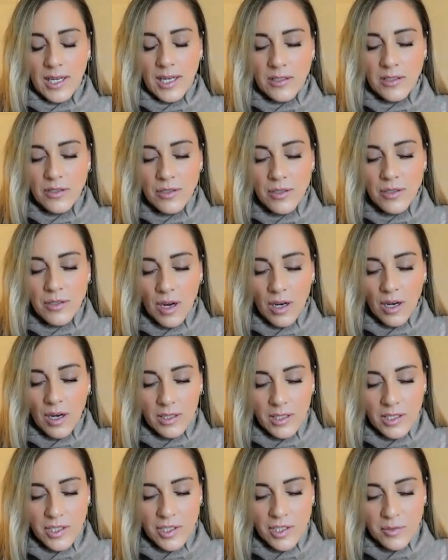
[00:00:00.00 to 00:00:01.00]

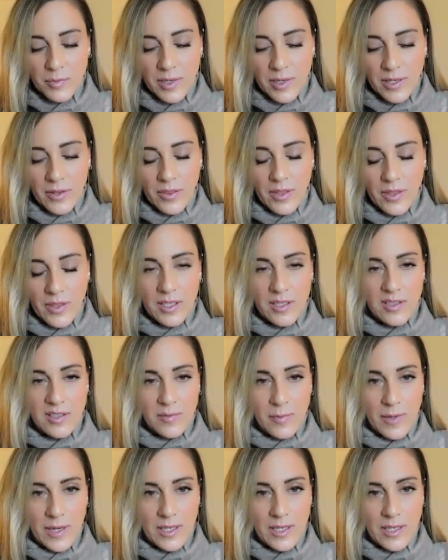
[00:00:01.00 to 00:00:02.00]
acknowledgement that the
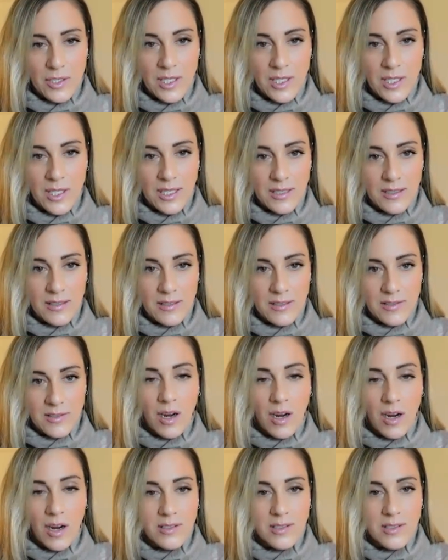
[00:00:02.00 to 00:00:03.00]
expansion is
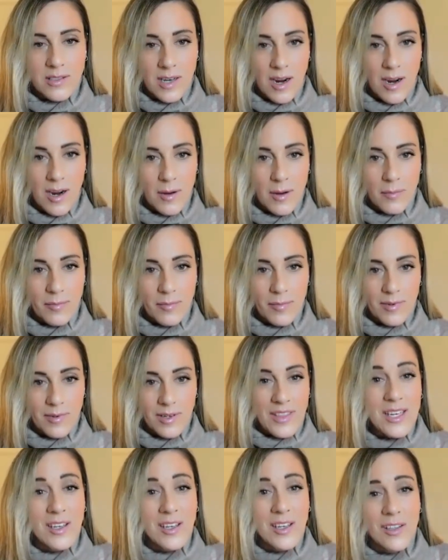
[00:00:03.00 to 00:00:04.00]
nonstop.
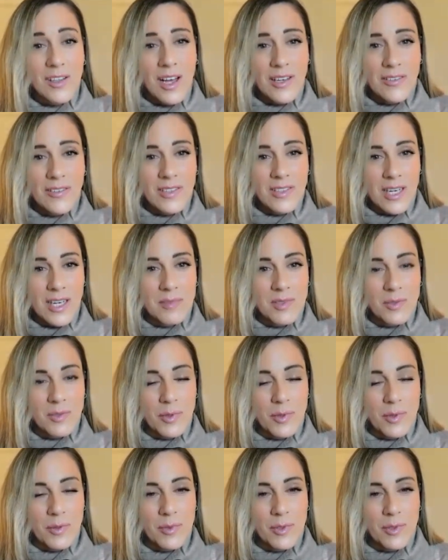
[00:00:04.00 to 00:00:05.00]
I think a lot of
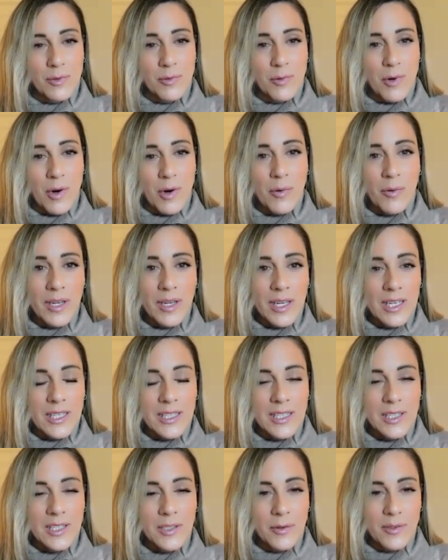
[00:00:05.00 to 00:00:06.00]
times when we're
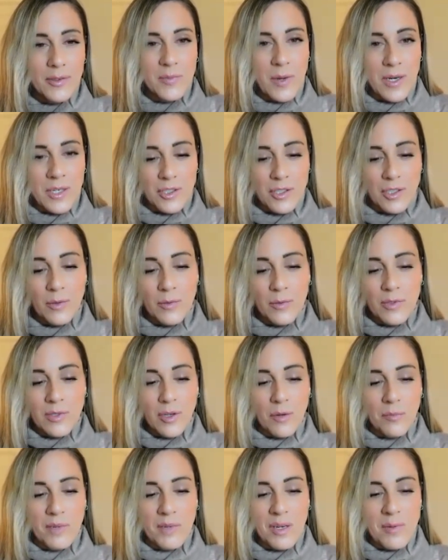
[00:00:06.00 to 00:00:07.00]
growing and, especially with
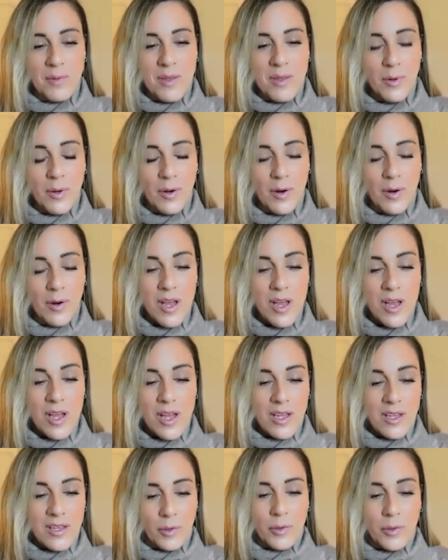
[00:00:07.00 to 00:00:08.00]
so many people,
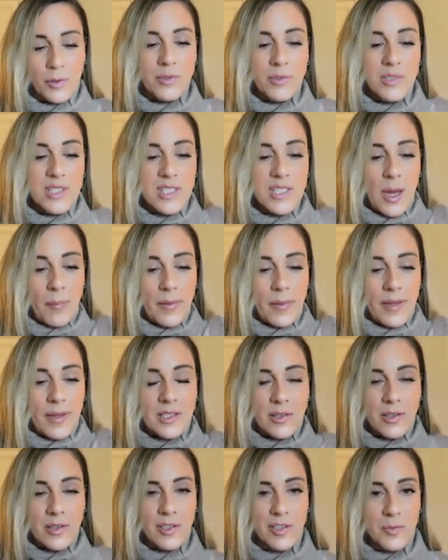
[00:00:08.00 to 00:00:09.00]
quote unquote, stepping
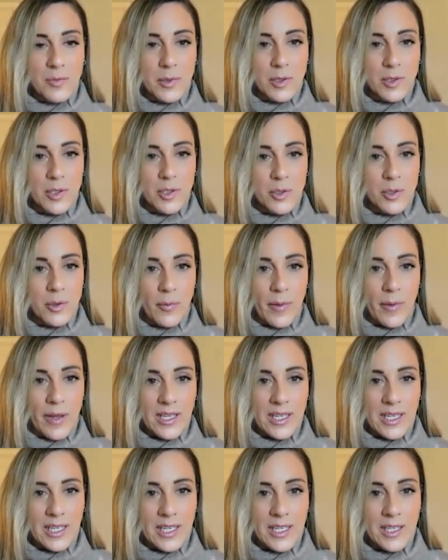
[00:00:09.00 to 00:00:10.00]
into their spiritual
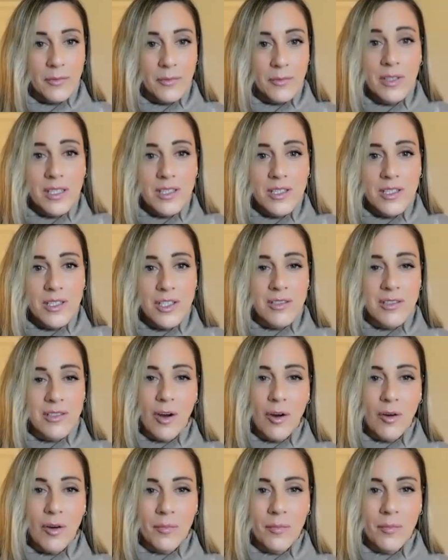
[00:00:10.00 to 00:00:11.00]
awakening, and really it's
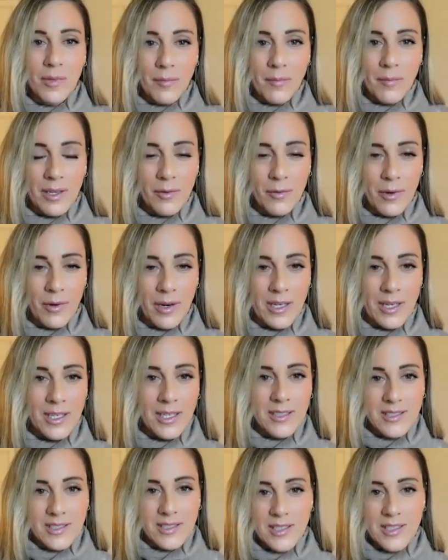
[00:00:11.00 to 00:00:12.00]
just a homecoming,
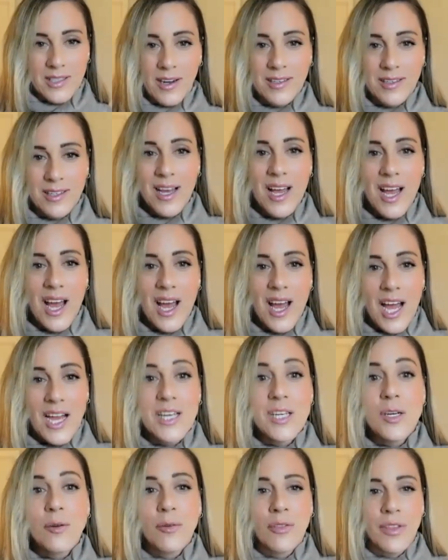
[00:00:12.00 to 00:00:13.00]
right? It's not
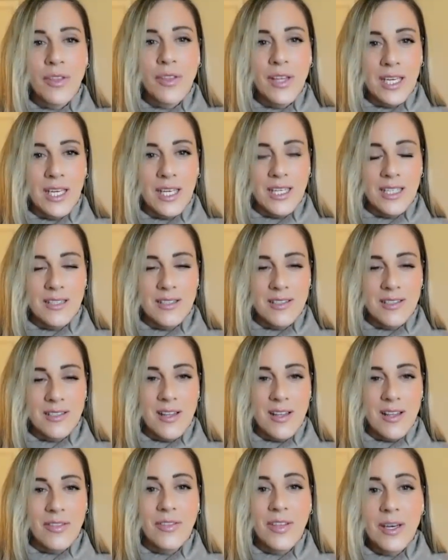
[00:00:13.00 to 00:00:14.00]
a new thing. It's
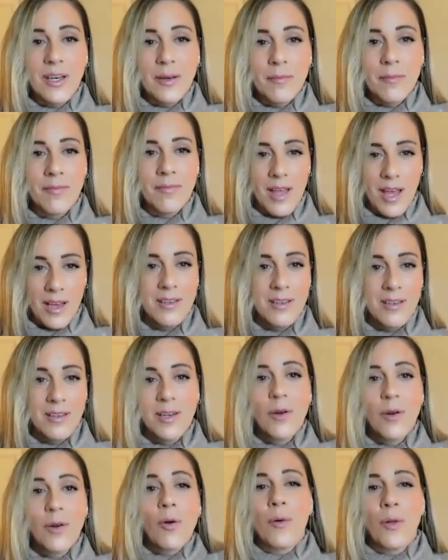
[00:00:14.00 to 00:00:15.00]
them,
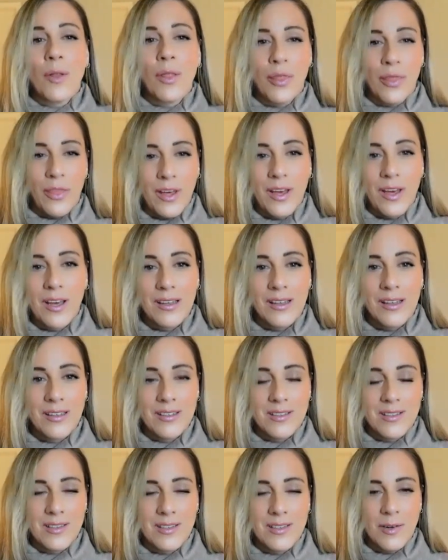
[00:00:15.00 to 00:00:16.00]
an old thing.
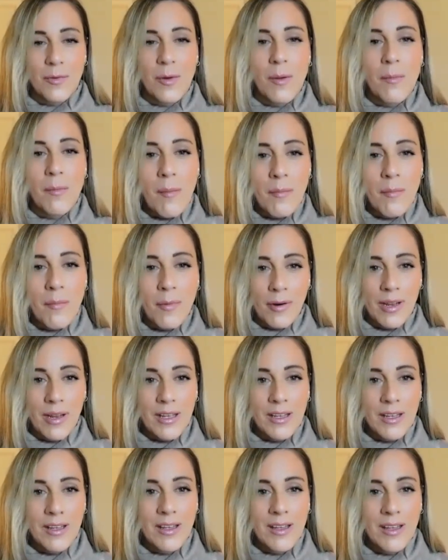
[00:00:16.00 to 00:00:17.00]
It's a
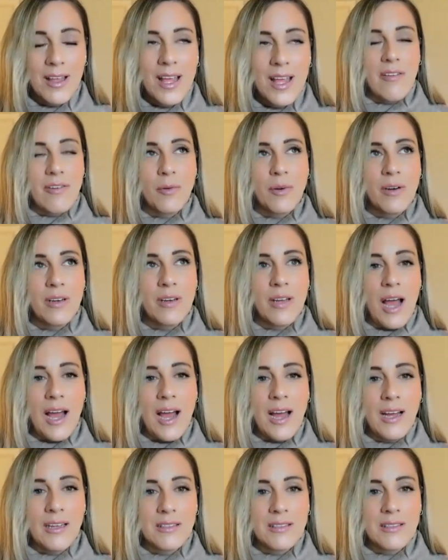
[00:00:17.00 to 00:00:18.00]
remembering. Everyone
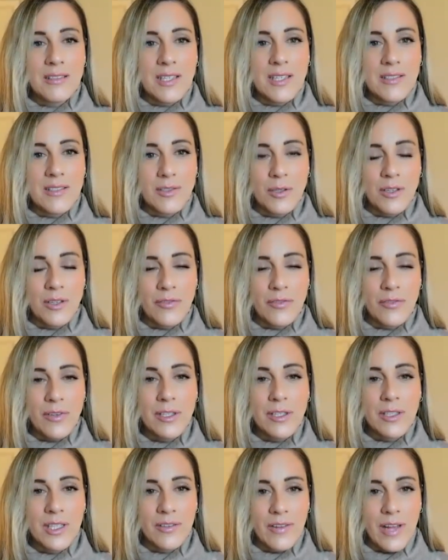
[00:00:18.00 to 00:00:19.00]
has this sort of
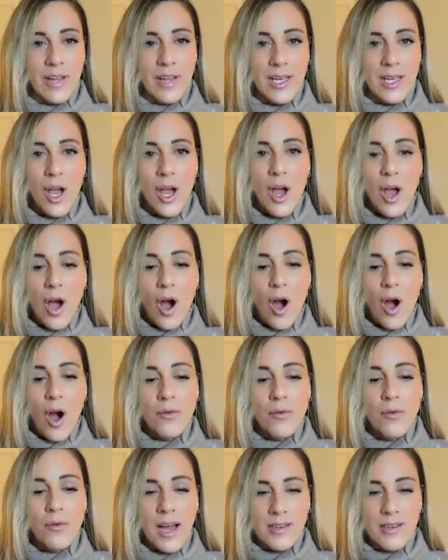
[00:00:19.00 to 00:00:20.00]
feeling of like,
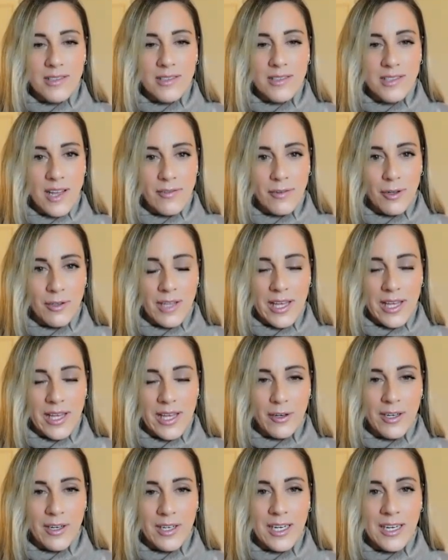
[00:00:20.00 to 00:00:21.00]
oh, next level,
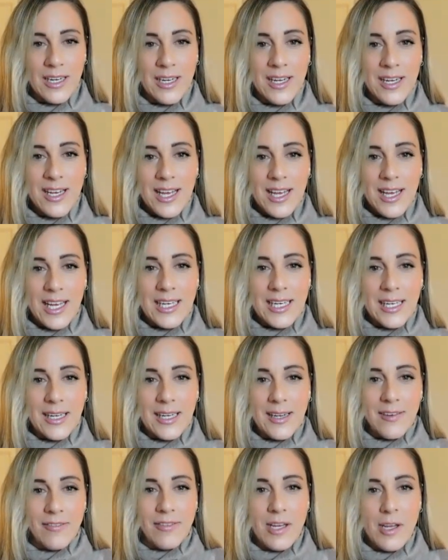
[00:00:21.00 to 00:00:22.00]
like they're in a
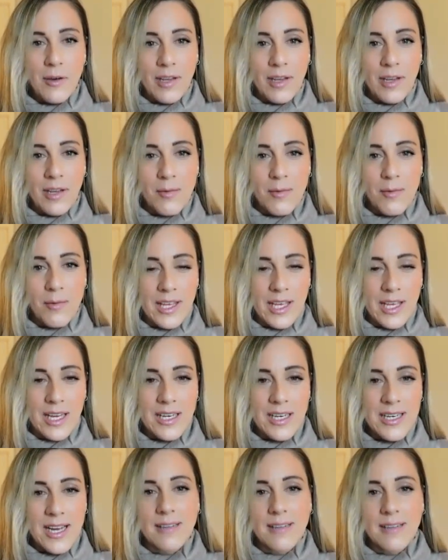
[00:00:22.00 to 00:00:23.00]
video game where they
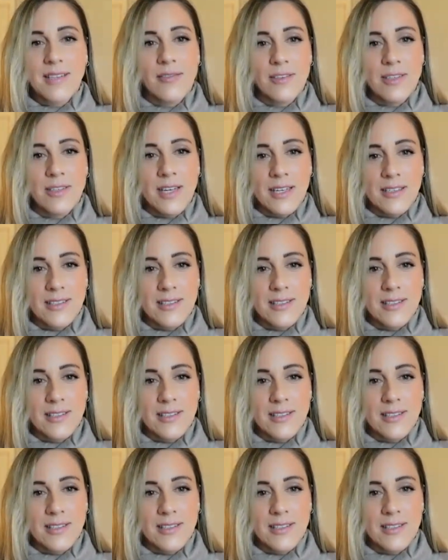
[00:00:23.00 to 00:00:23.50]
get next level,